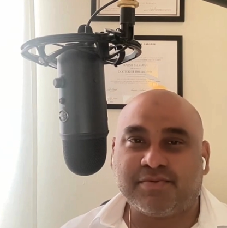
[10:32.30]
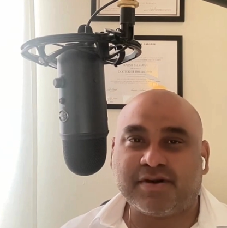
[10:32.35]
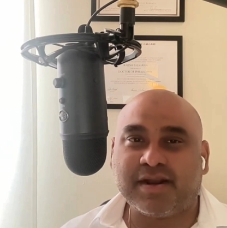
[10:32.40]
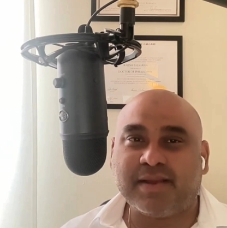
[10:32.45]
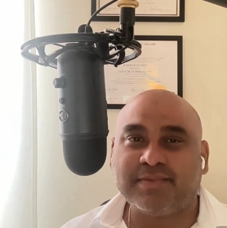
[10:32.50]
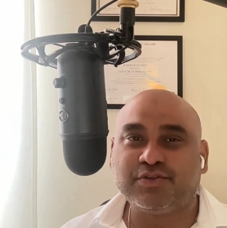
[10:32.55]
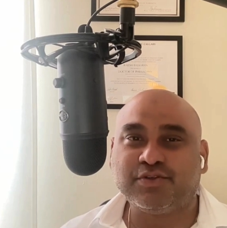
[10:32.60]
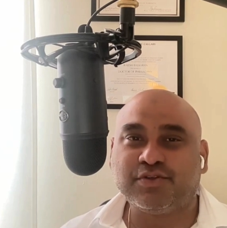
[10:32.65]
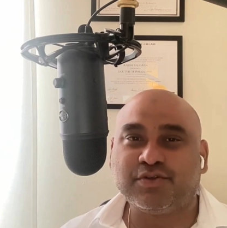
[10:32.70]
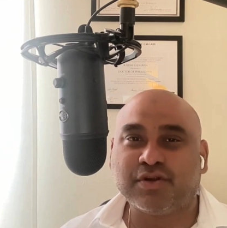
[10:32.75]

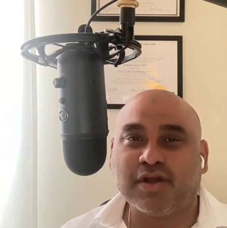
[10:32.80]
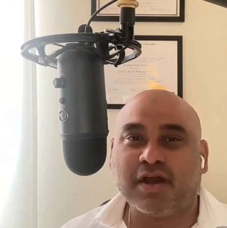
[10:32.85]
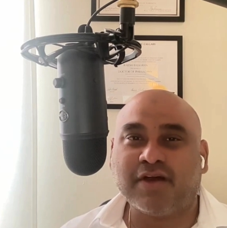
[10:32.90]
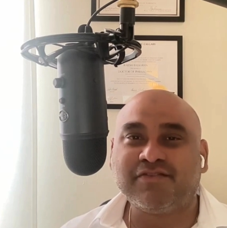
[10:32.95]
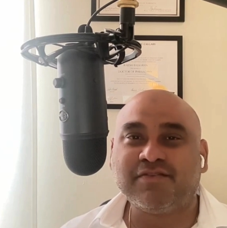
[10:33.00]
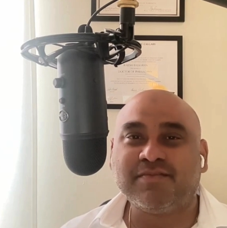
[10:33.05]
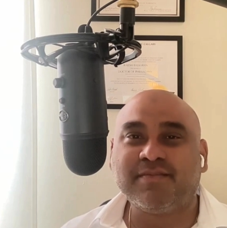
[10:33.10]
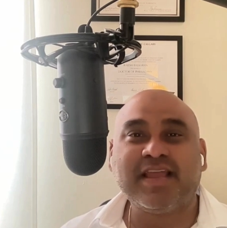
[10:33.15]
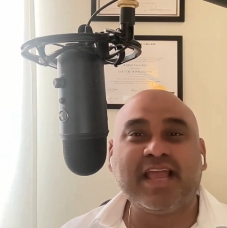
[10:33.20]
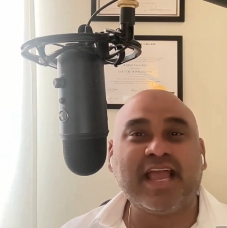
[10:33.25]
Perhaps you can
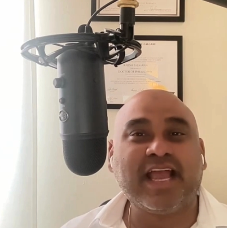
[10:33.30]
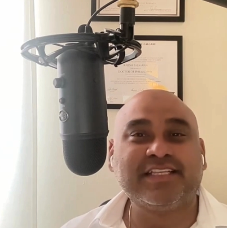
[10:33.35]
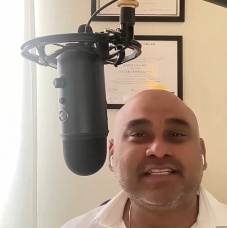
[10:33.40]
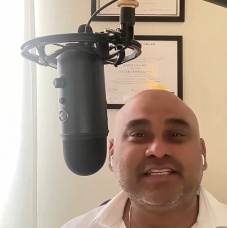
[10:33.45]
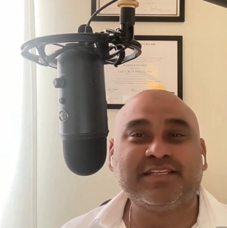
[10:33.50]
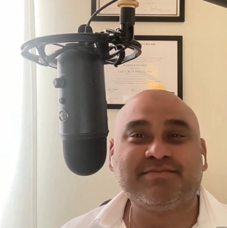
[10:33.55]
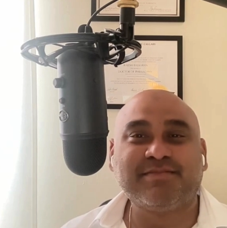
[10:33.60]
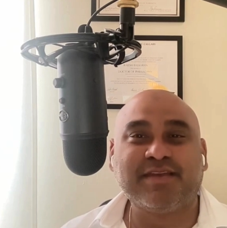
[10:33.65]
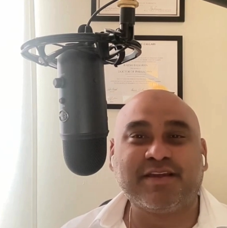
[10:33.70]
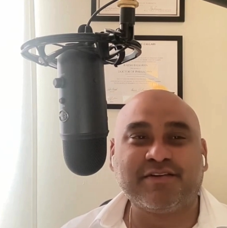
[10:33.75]
offer my hand
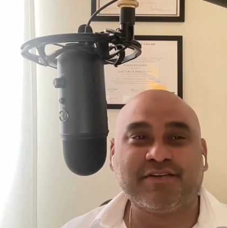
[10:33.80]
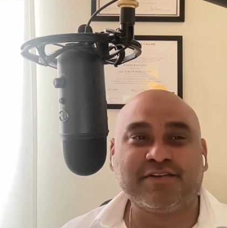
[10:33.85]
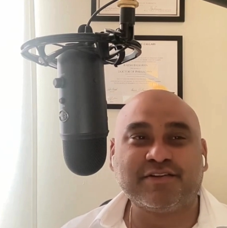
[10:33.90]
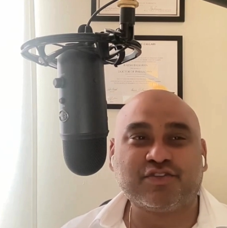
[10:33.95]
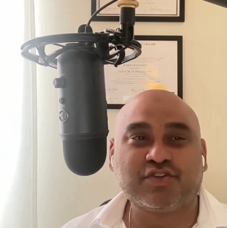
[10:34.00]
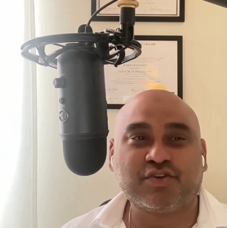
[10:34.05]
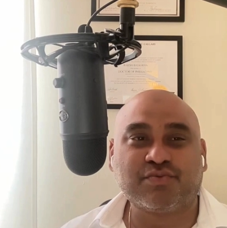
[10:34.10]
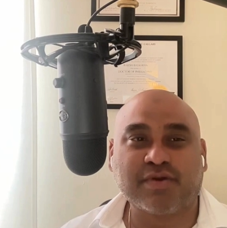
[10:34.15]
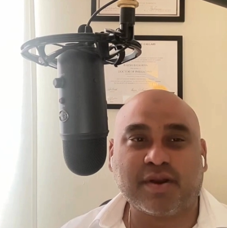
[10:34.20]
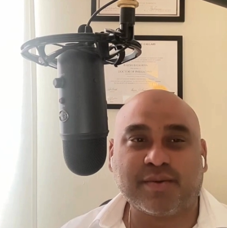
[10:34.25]
in
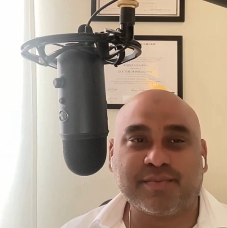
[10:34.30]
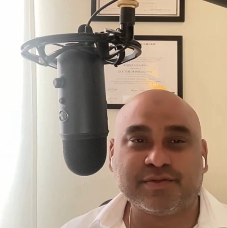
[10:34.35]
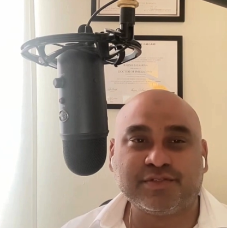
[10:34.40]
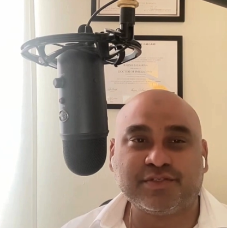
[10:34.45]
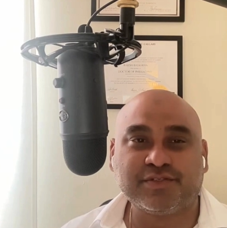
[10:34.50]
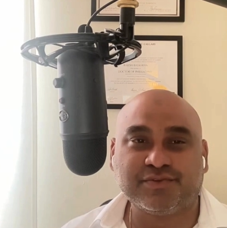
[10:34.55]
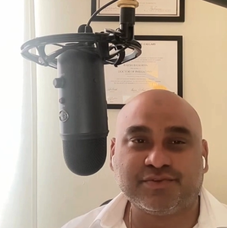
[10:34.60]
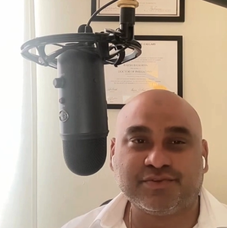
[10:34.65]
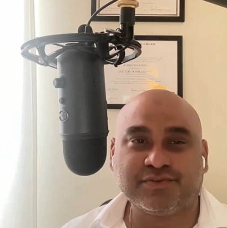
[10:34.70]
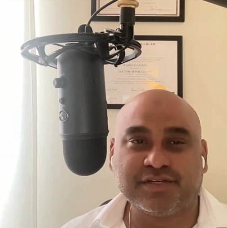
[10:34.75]
marriage to a proper
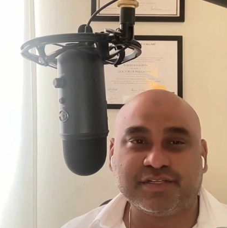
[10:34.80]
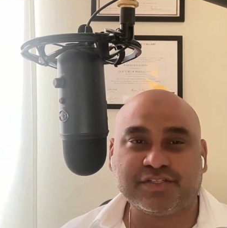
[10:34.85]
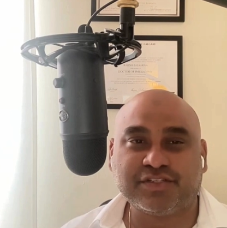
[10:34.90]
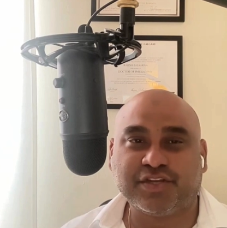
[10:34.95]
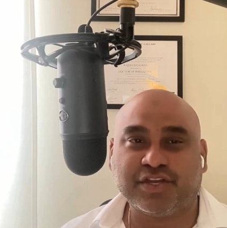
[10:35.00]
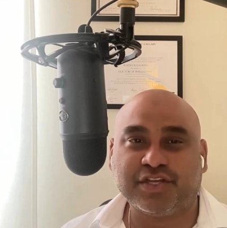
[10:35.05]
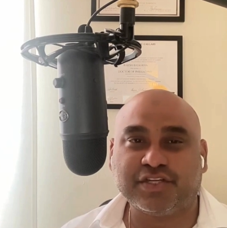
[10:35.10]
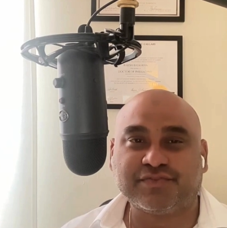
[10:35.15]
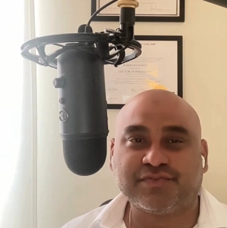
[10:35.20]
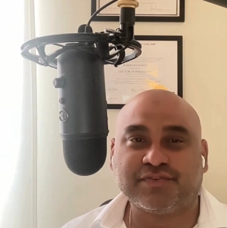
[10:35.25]
suitor in
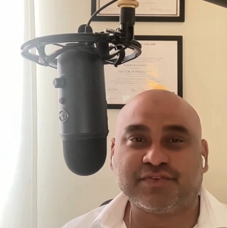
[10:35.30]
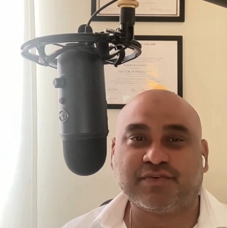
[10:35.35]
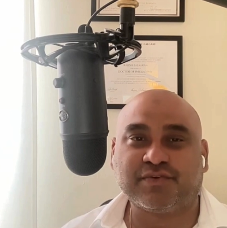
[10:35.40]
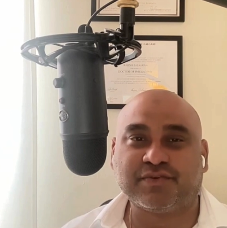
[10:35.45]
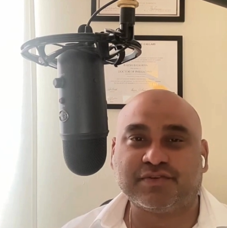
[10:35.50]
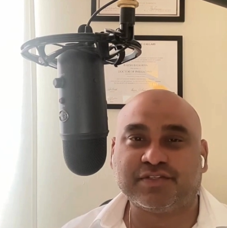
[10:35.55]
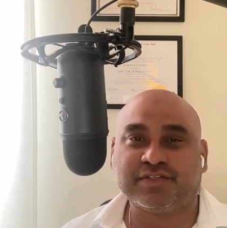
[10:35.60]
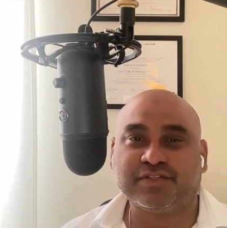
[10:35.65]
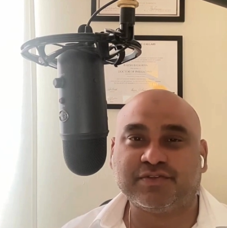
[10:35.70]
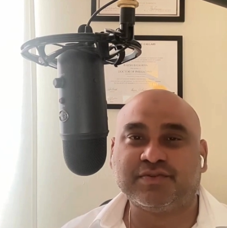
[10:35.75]
exchange for the
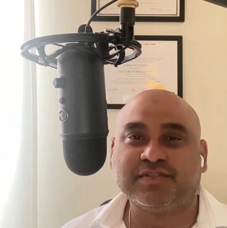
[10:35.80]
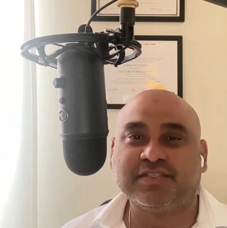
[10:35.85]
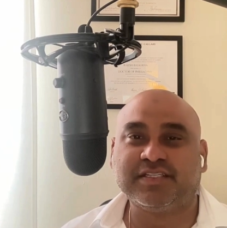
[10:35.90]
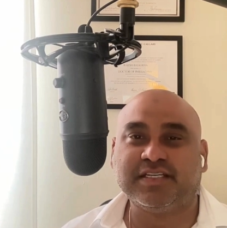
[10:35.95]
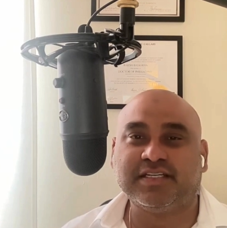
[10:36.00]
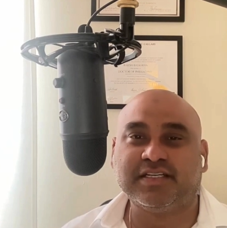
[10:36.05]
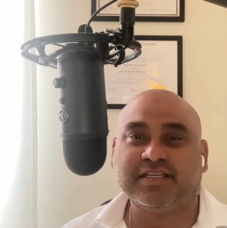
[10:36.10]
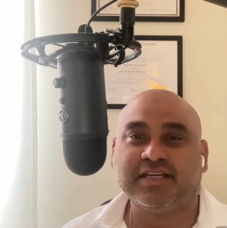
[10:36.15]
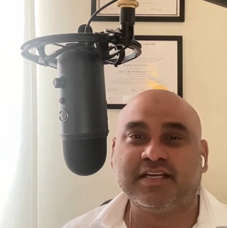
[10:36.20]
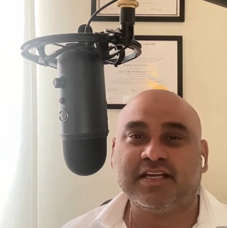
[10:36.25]
horses you
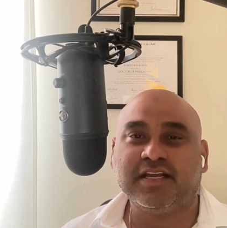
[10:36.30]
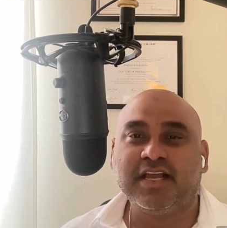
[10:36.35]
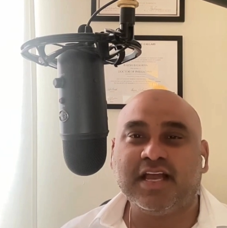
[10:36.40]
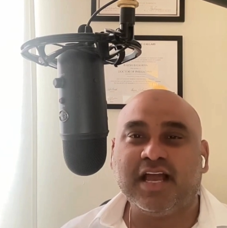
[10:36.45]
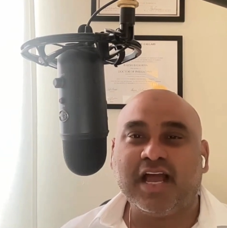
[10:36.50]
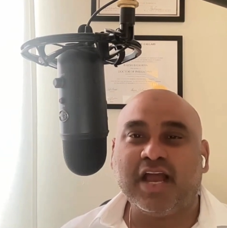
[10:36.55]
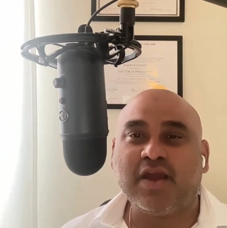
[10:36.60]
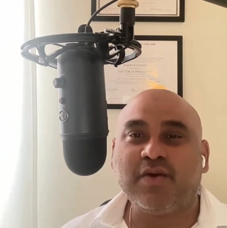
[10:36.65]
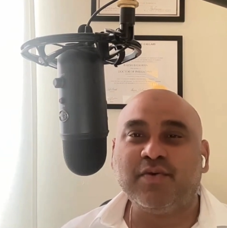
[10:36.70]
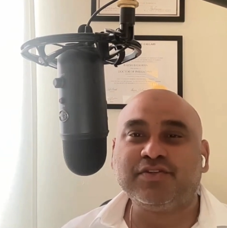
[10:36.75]
seek.
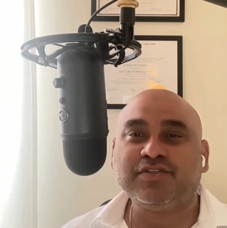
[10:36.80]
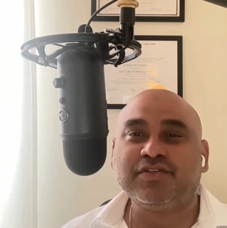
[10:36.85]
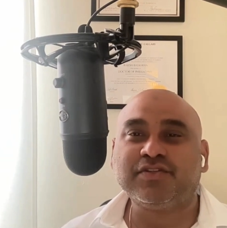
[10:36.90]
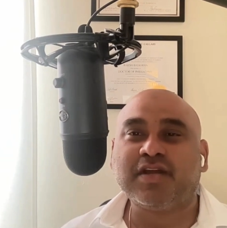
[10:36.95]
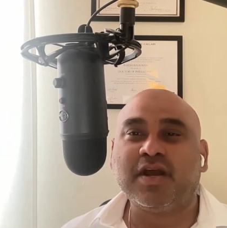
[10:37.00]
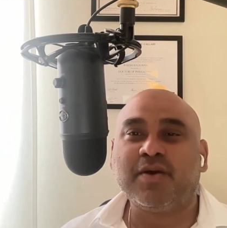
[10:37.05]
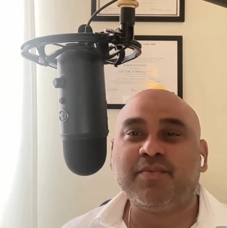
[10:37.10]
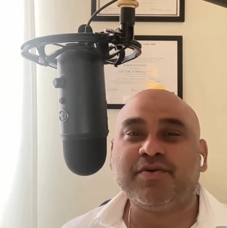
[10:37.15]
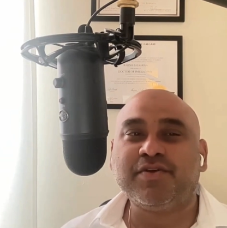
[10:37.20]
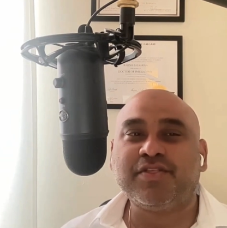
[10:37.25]
I wish to
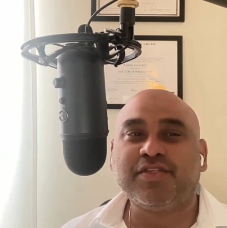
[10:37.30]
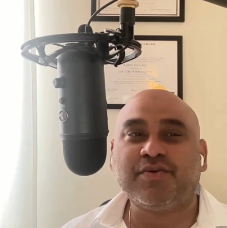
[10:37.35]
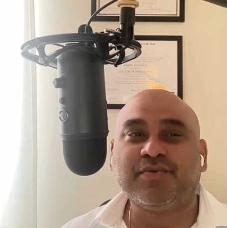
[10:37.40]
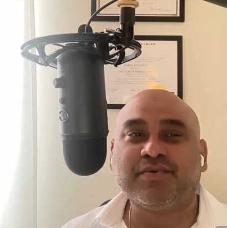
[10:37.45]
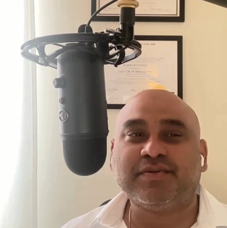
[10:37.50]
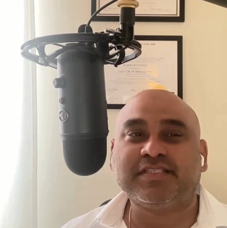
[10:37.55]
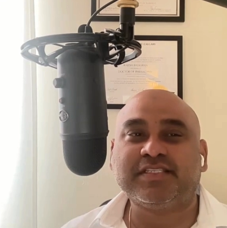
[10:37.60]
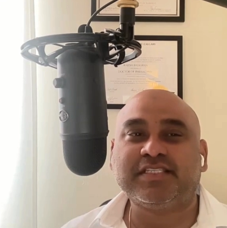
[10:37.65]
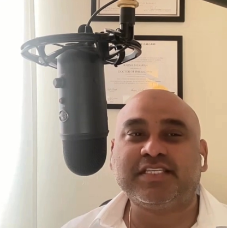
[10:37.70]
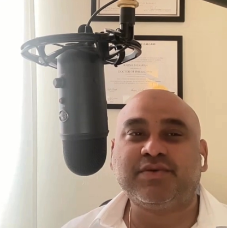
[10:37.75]
come with
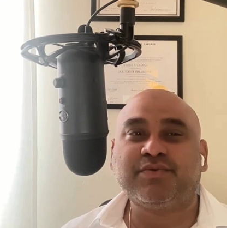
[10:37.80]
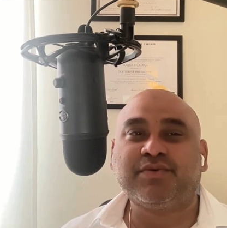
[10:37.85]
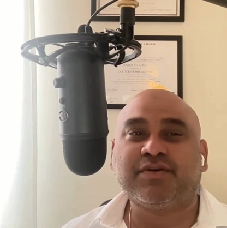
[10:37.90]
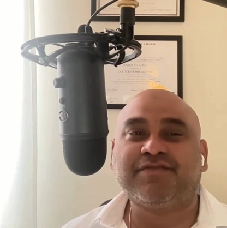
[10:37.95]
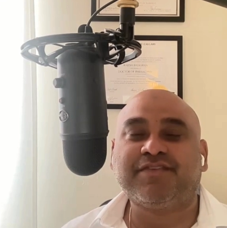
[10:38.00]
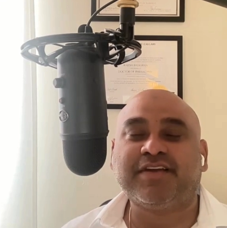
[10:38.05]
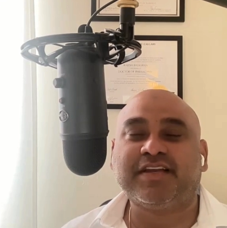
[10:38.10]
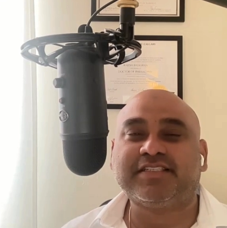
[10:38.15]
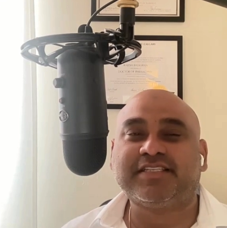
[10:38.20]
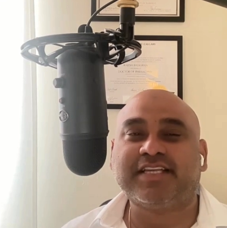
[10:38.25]
you and see where
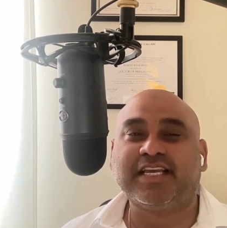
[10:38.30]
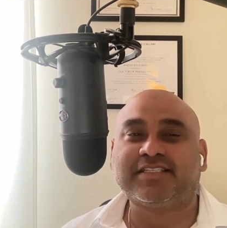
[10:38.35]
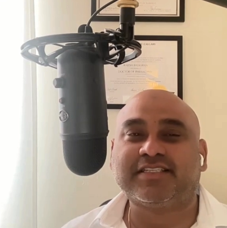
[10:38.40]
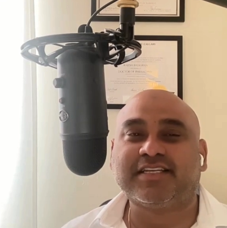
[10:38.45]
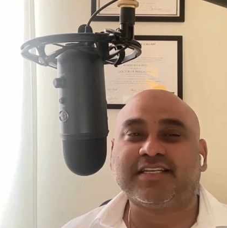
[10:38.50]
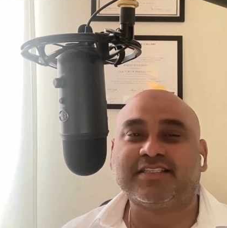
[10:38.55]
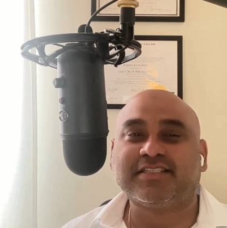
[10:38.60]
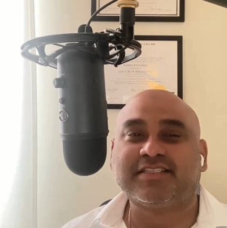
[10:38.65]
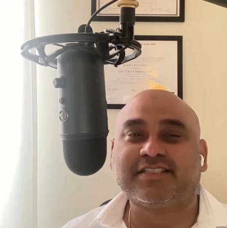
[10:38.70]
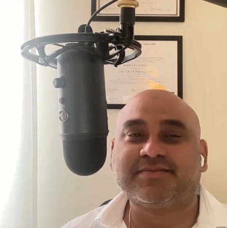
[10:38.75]
fate takes
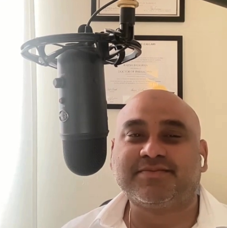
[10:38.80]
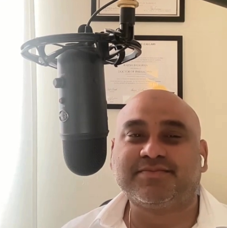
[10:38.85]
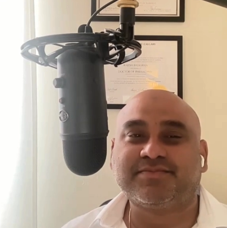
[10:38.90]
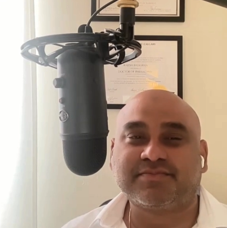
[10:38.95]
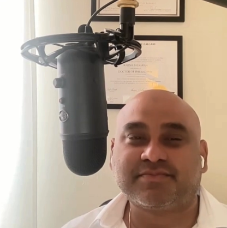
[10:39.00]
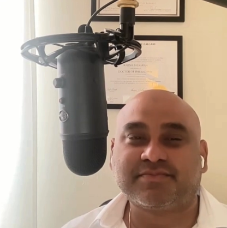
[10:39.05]
us.